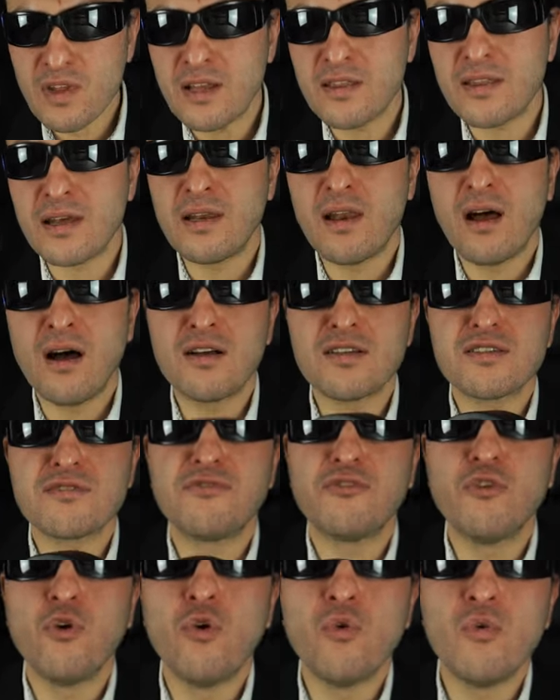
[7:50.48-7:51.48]
the last
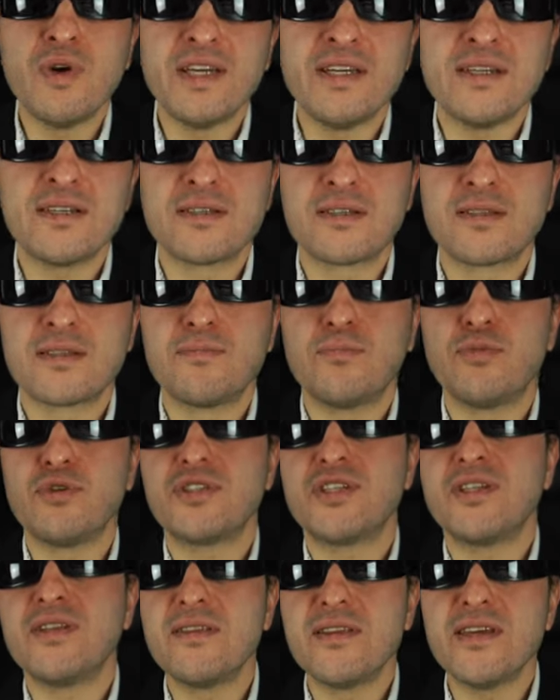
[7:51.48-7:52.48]
four weeks
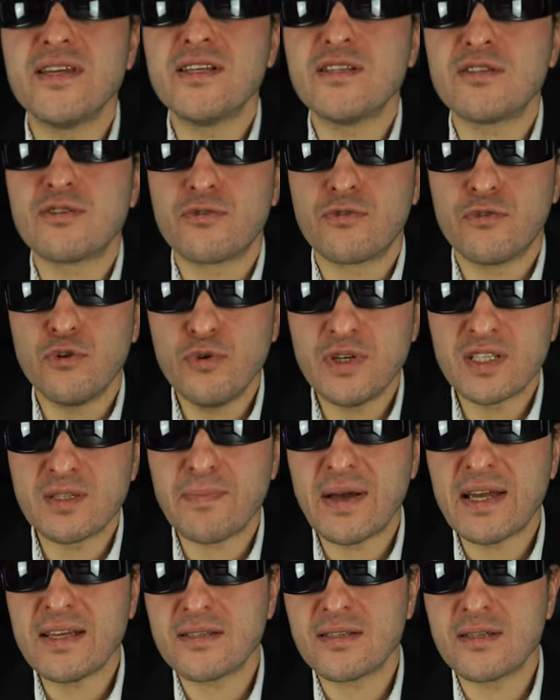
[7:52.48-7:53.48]
putting these through its
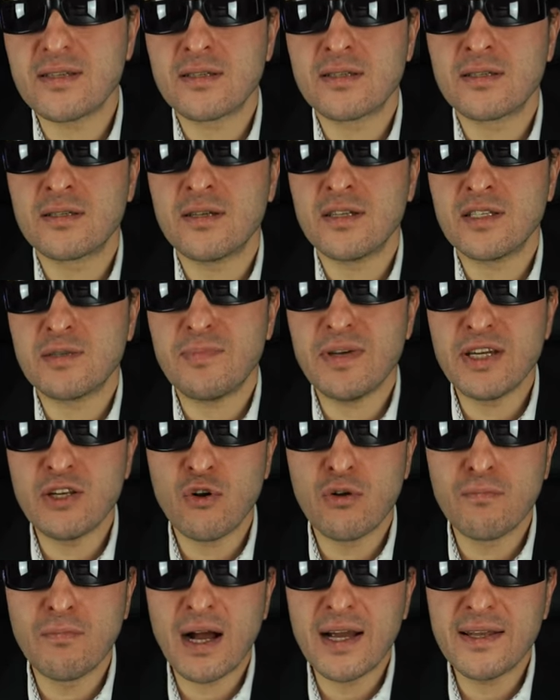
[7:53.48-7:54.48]
paces. It's been
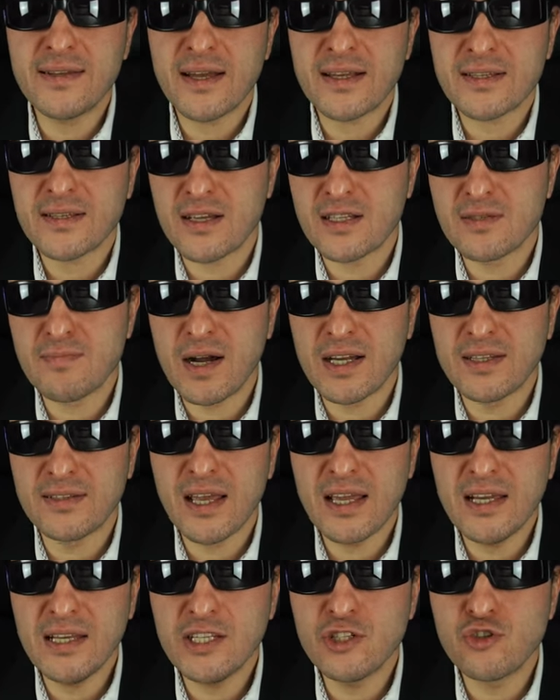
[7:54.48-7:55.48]
on my desk as my
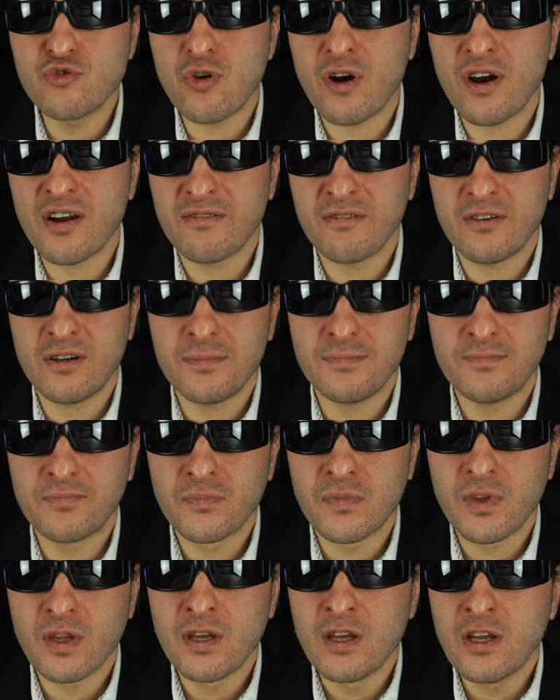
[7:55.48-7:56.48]
daily driver
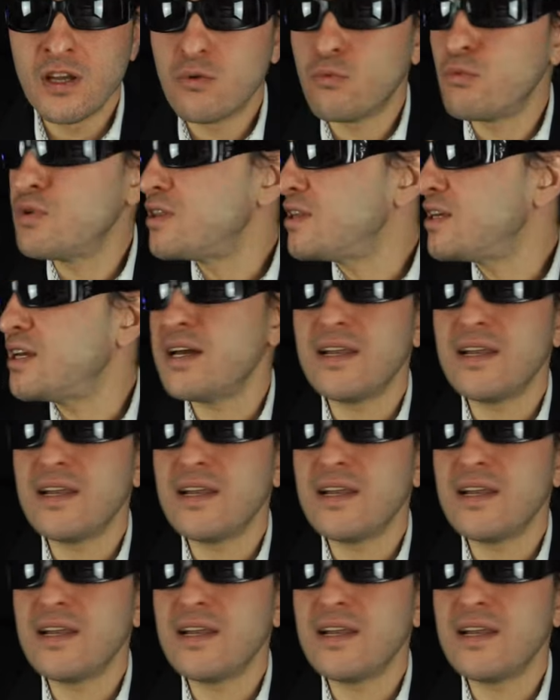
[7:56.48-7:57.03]
with the